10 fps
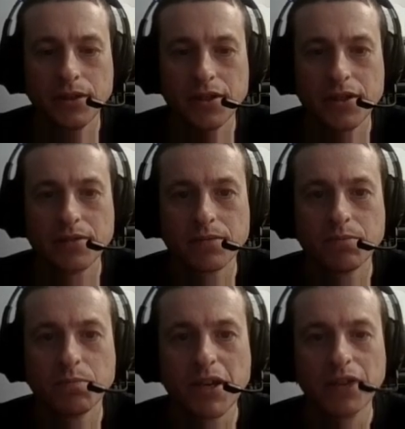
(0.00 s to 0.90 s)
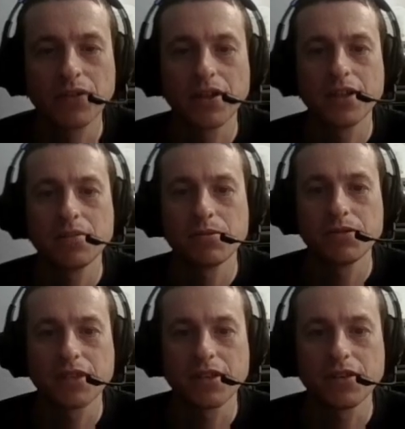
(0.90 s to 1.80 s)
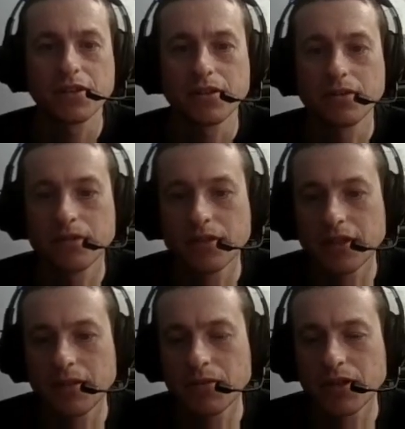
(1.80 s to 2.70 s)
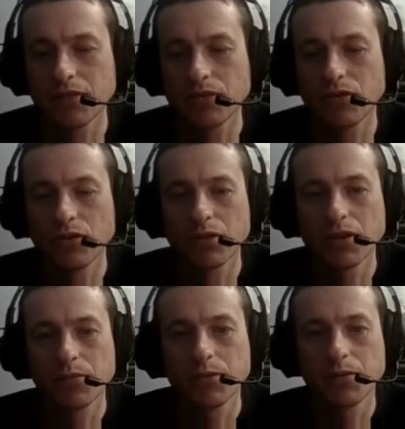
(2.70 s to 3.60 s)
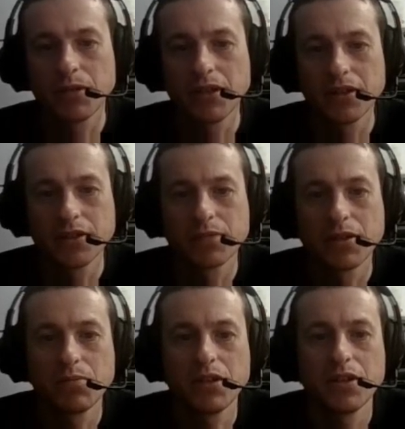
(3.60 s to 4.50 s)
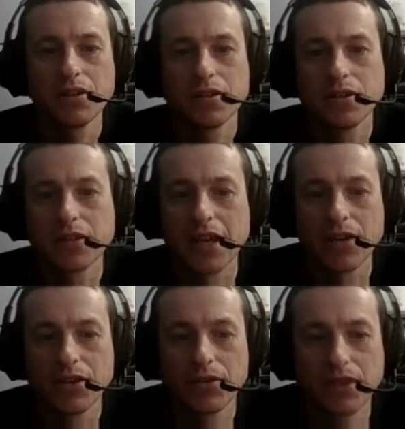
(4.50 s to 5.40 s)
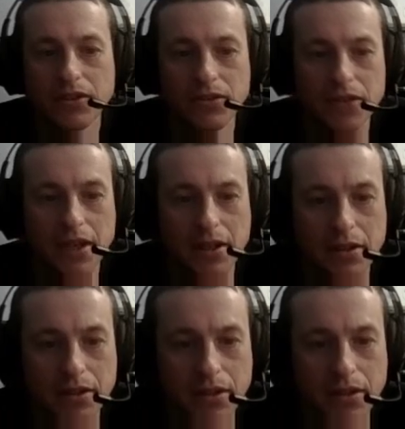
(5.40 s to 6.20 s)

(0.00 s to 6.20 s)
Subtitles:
This minor icebone skeleton seems to have no problem with me, despite being scowling ready to attack.